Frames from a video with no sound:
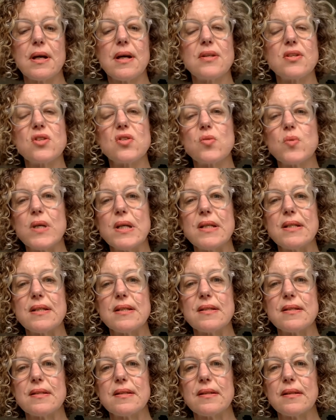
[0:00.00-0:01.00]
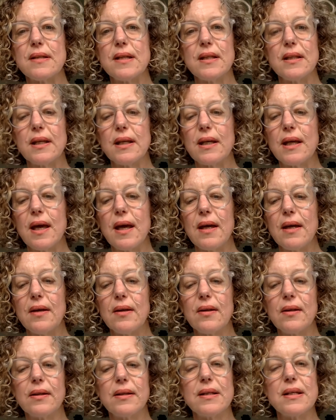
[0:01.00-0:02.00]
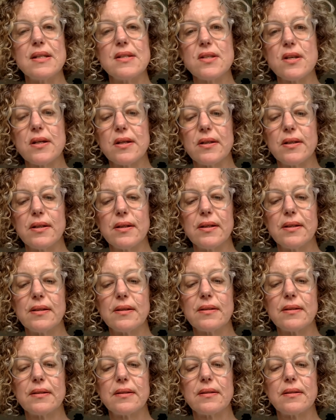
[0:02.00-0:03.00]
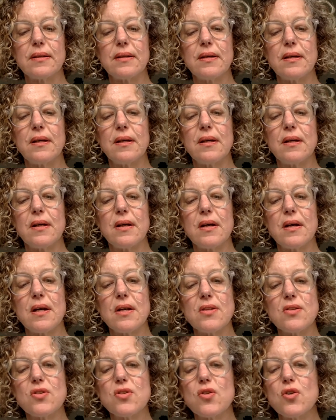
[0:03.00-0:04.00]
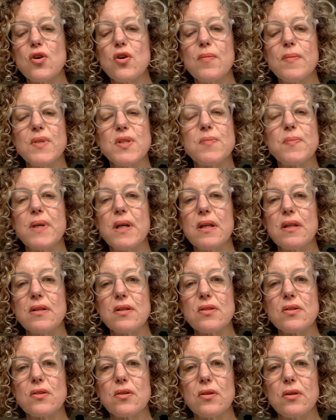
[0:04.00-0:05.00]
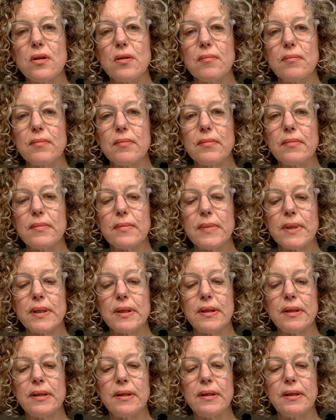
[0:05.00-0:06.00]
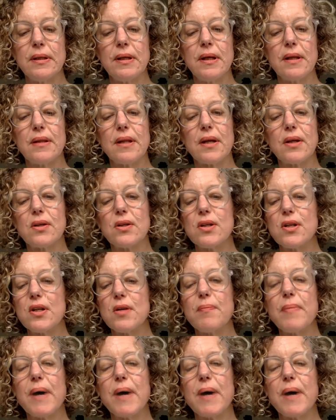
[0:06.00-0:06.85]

and sweetest in the gale is heard, and sore must be the storm that could